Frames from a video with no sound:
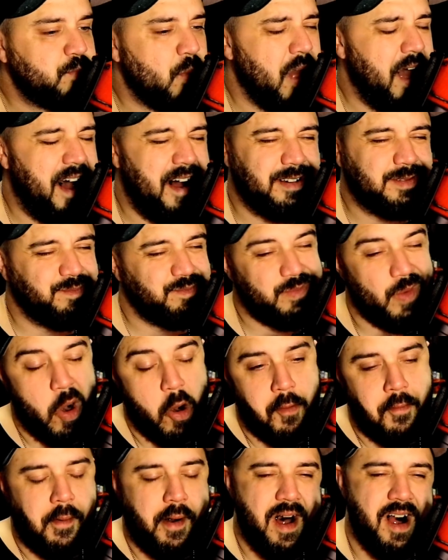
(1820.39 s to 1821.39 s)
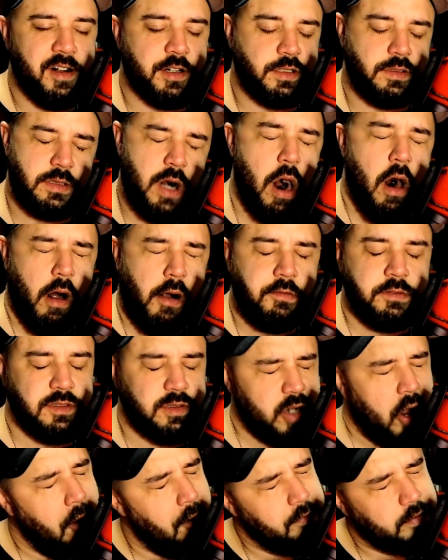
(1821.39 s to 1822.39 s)

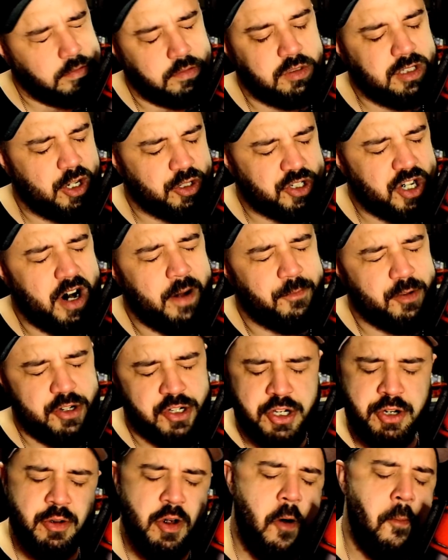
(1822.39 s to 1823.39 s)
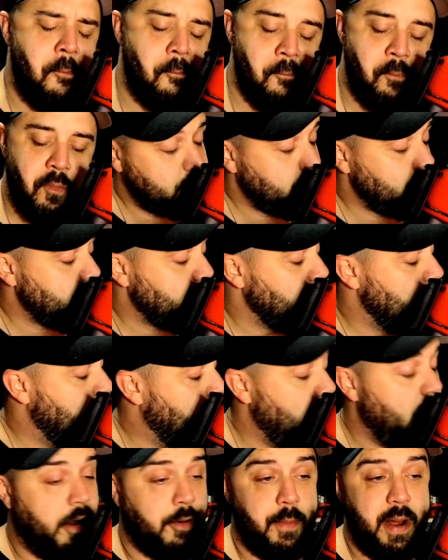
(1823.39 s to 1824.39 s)
A little tough to chew though.
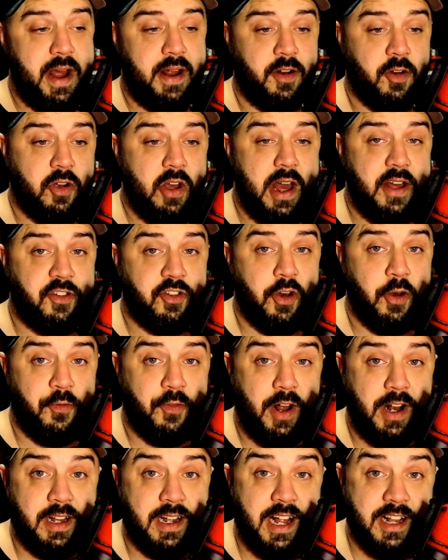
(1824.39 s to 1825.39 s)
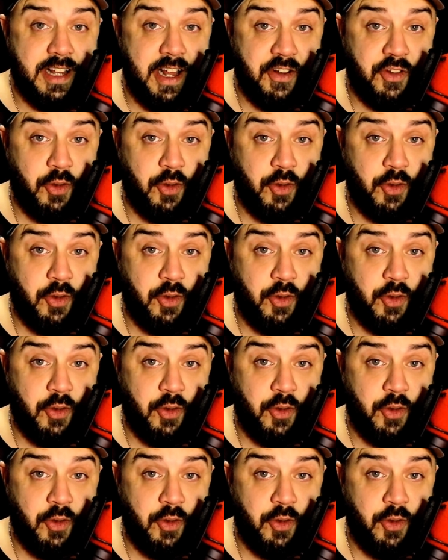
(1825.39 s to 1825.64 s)
Oh man, okay, so finally got that